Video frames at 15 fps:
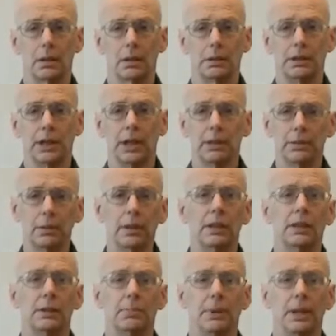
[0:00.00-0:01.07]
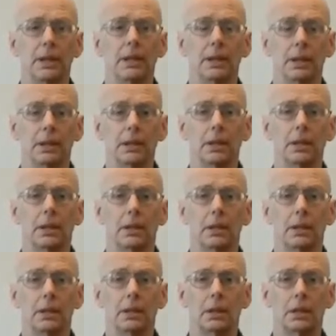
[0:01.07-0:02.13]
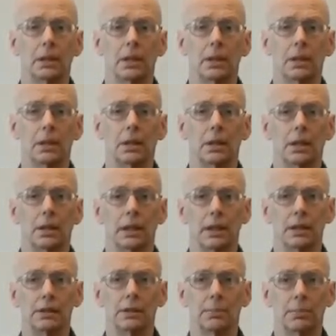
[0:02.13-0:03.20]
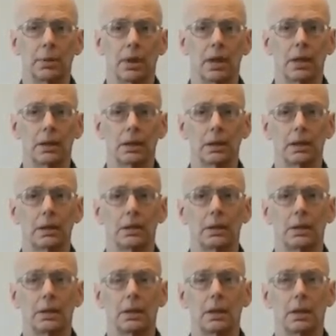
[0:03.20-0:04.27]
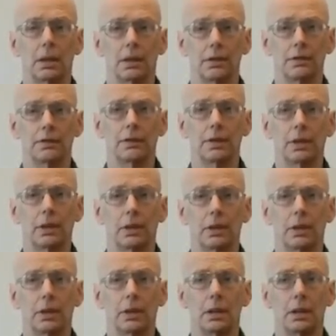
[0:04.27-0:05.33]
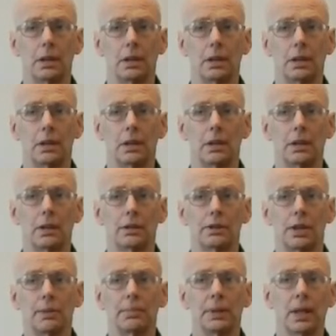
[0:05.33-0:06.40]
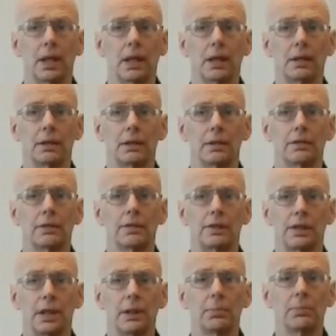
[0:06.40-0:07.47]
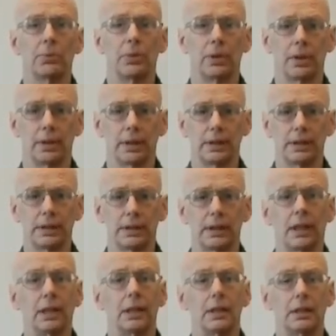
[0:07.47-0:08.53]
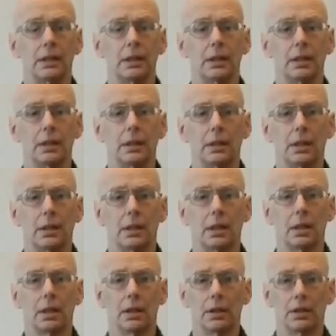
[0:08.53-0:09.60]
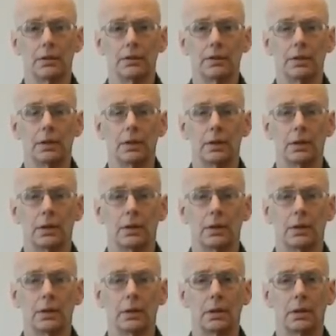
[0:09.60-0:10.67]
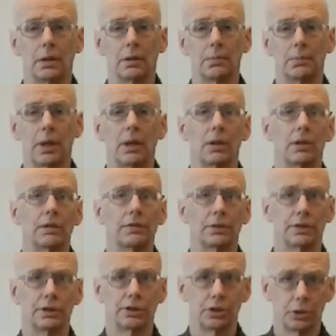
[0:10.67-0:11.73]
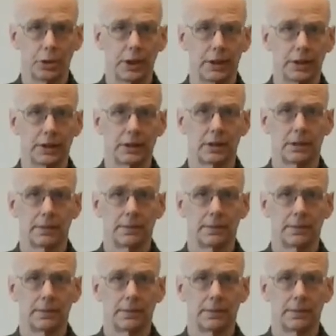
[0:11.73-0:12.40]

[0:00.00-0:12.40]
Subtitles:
generally speaking, it is a product of some kind of temporary state of powerful stress.